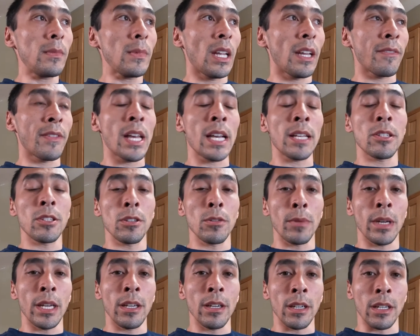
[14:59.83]
If that's the
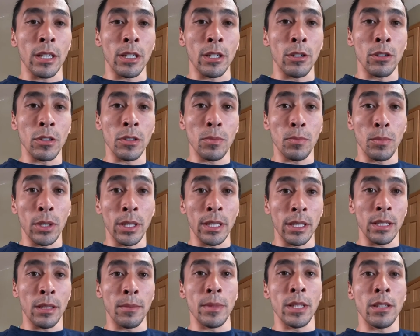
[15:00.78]
way you're going to go, is
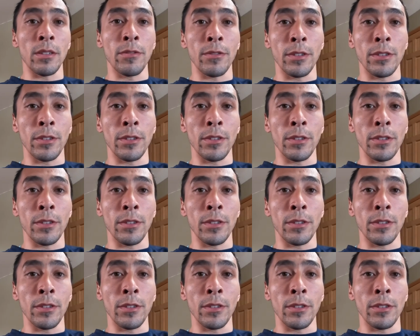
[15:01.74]
putting them in the